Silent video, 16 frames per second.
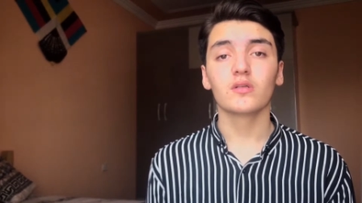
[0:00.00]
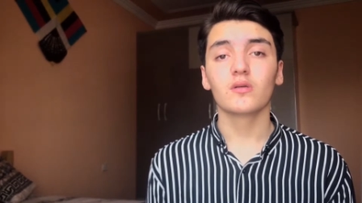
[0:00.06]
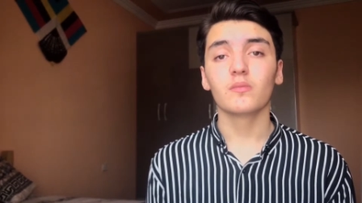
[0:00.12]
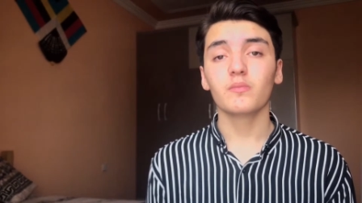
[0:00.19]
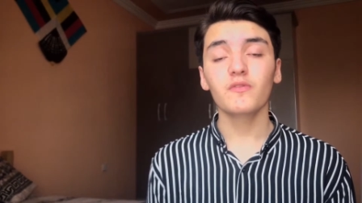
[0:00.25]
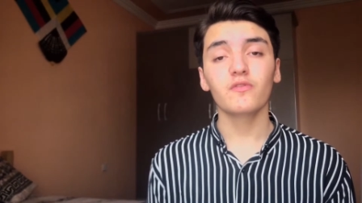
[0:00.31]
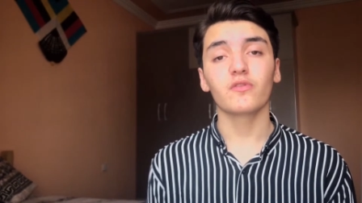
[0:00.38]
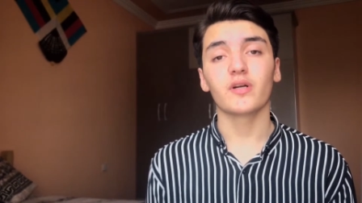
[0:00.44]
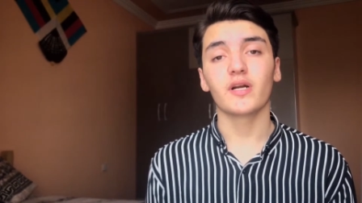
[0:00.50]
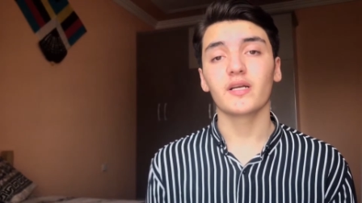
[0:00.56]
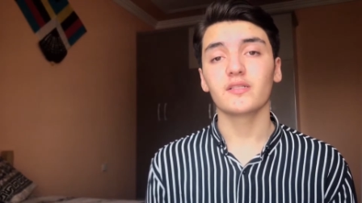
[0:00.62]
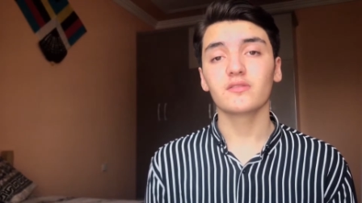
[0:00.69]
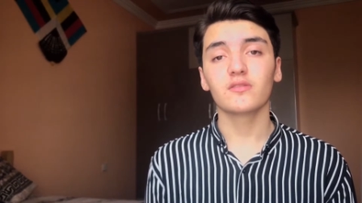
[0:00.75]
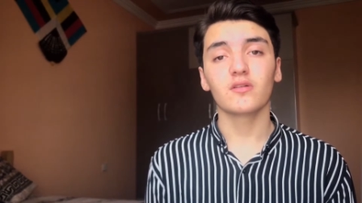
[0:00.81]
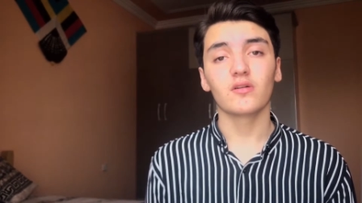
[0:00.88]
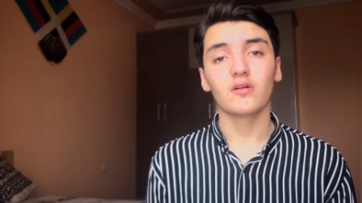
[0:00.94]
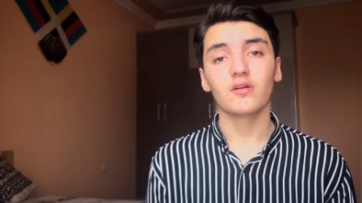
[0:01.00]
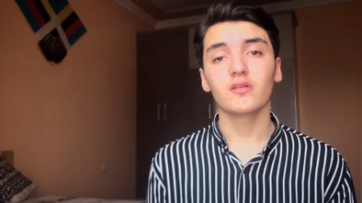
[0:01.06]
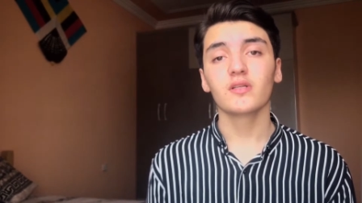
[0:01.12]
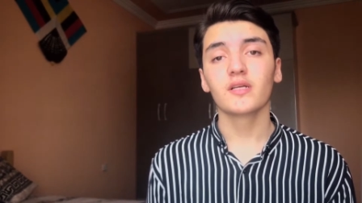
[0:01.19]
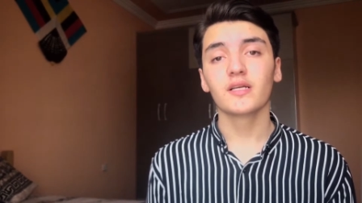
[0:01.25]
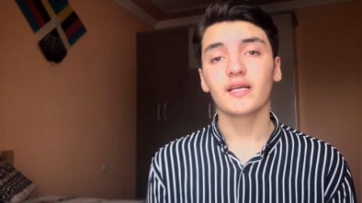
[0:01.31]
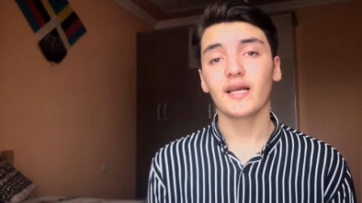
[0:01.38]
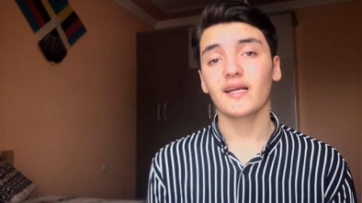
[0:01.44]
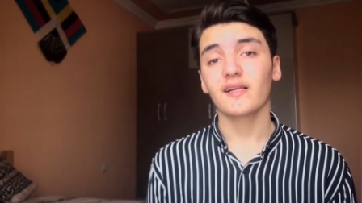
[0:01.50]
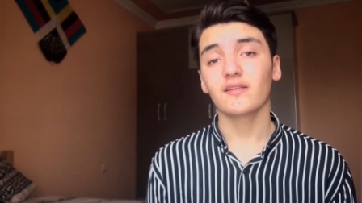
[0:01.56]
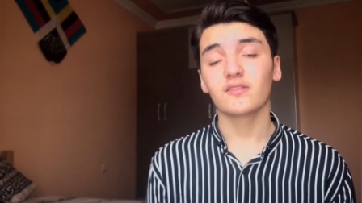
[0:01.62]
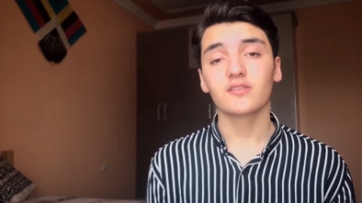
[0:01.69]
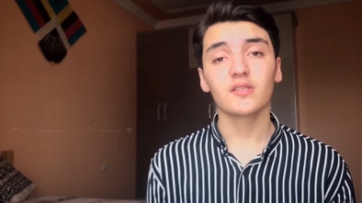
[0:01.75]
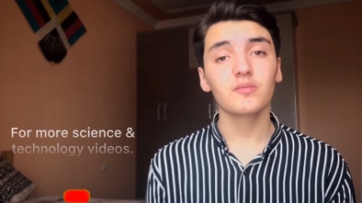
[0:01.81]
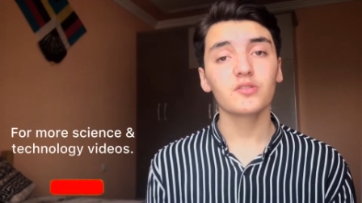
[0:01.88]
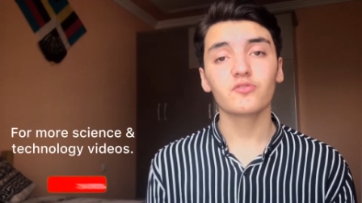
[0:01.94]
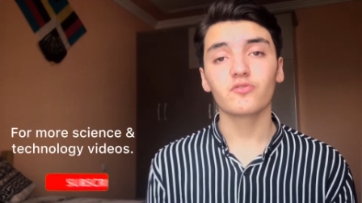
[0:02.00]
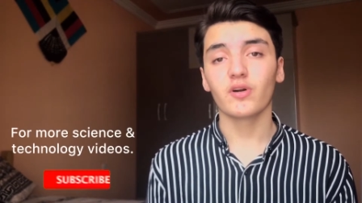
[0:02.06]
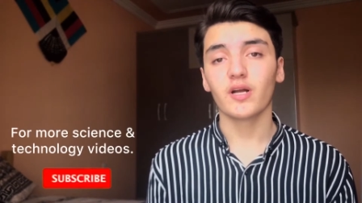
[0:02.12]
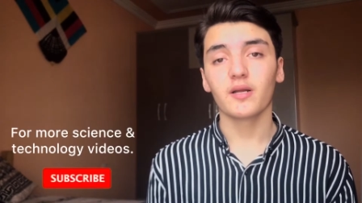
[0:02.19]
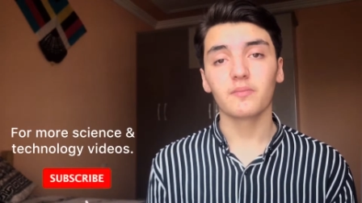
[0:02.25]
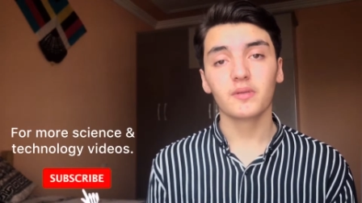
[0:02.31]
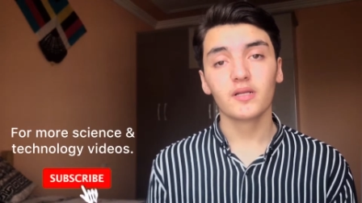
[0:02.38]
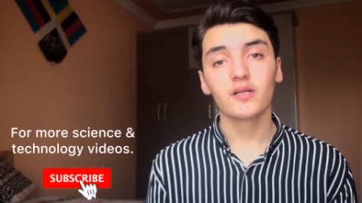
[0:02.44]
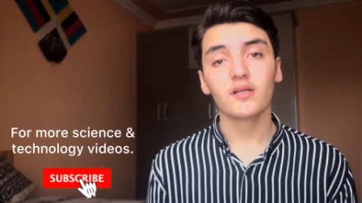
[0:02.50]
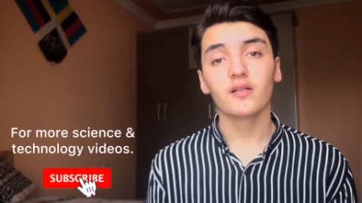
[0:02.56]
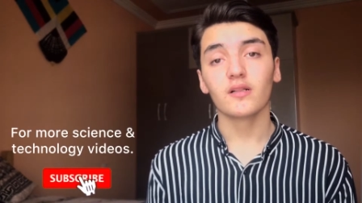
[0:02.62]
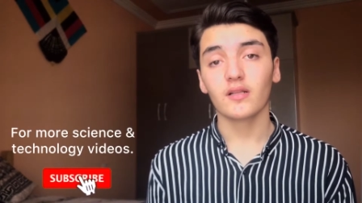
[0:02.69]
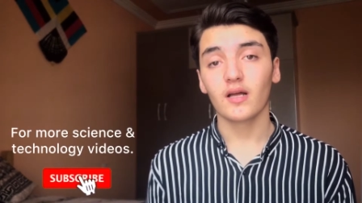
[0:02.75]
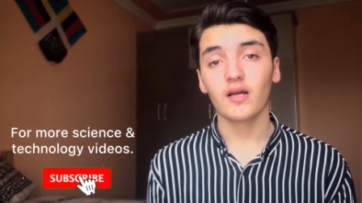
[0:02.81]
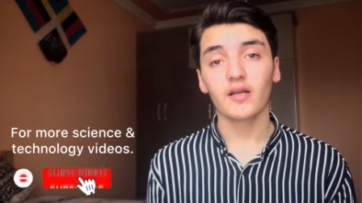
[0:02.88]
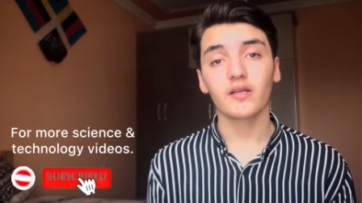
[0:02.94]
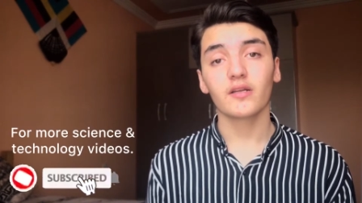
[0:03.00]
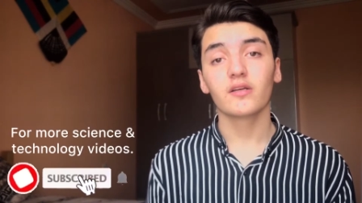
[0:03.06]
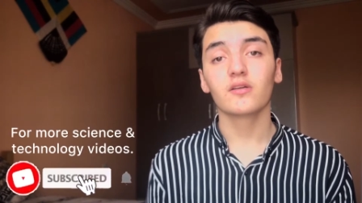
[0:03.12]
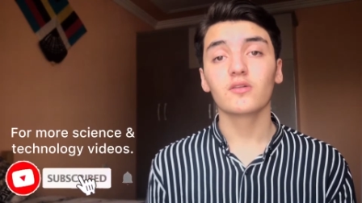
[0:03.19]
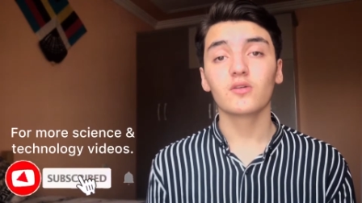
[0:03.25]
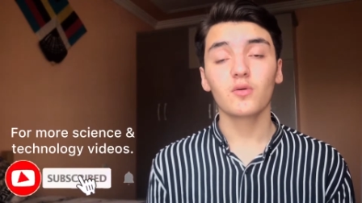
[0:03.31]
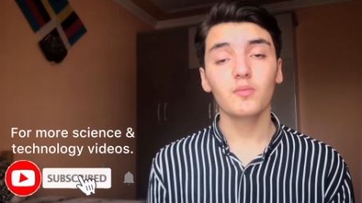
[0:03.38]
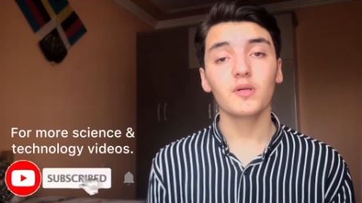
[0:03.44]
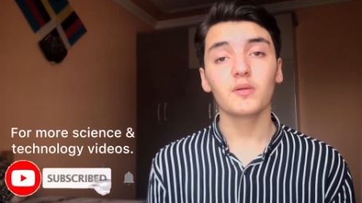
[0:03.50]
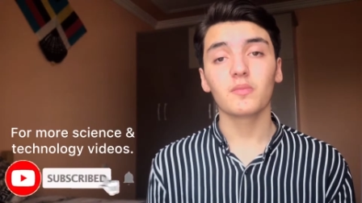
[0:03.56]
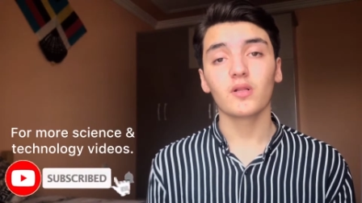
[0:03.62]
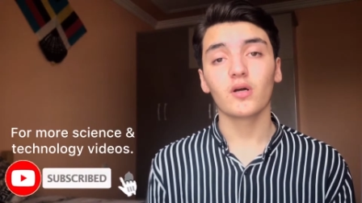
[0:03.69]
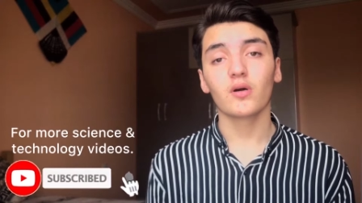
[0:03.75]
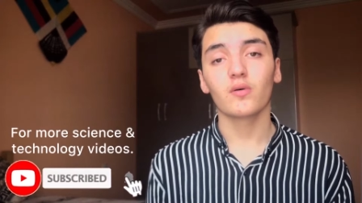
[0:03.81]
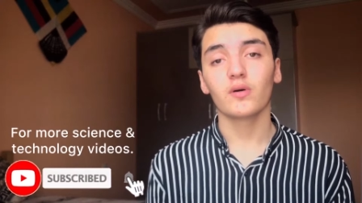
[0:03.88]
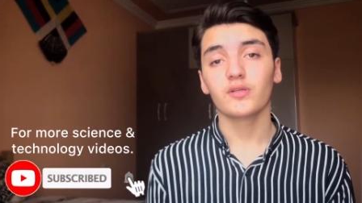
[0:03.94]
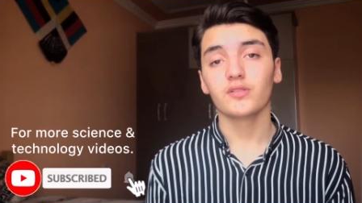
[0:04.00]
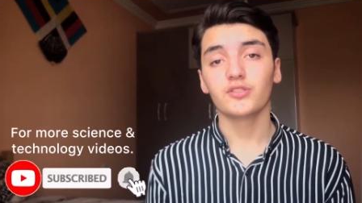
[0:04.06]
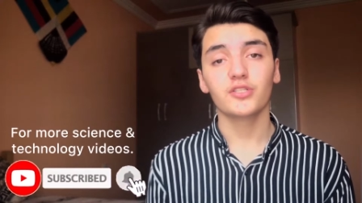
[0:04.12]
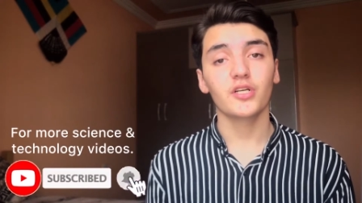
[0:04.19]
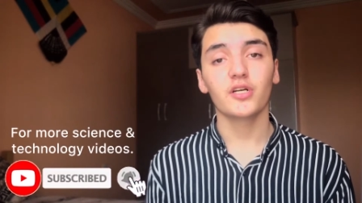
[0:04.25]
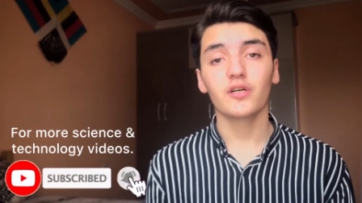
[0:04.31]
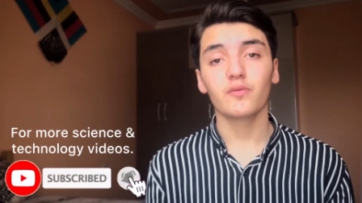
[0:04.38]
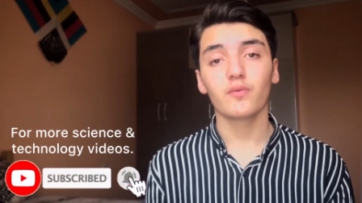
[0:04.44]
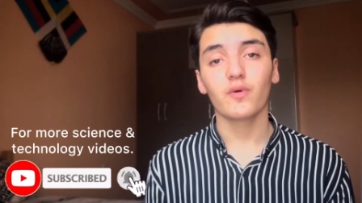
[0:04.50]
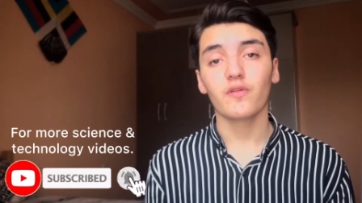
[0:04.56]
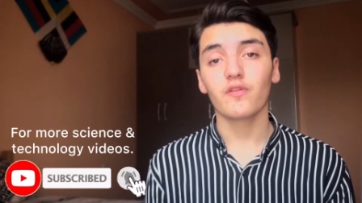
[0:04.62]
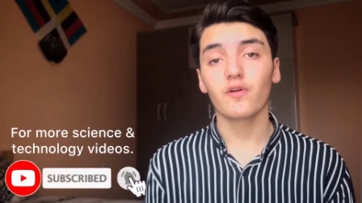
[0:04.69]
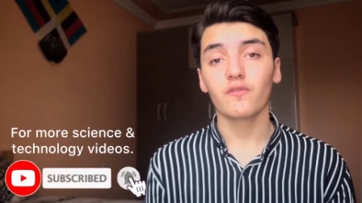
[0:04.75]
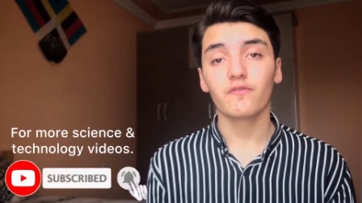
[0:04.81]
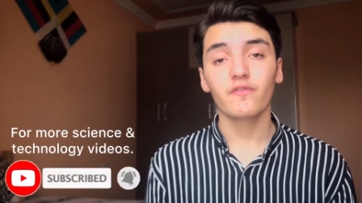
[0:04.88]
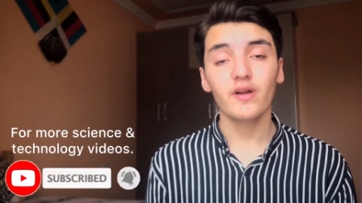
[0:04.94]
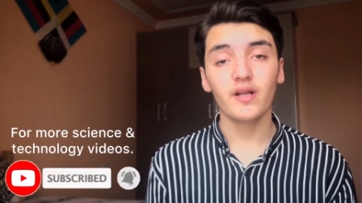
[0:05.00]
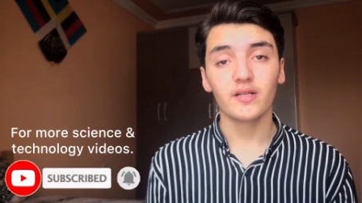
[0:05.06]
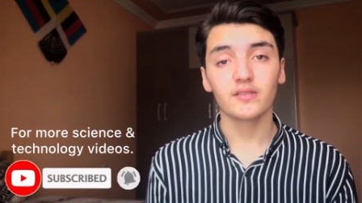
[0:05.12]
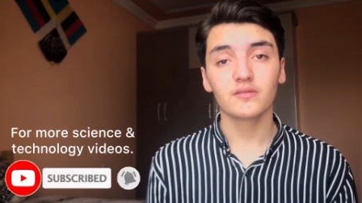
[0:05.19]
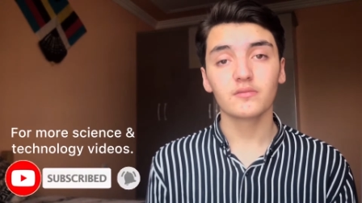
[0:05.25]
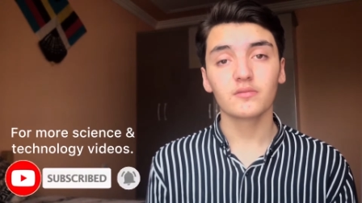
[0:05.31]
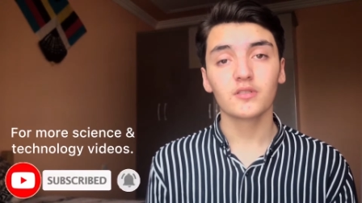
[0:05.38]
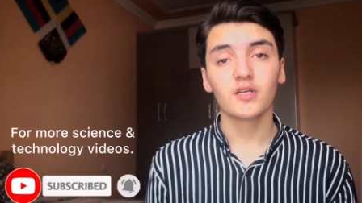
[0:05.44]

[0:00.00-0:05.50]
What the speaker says: Before I start, kindly subscribe, like, comment below and share it with your friends.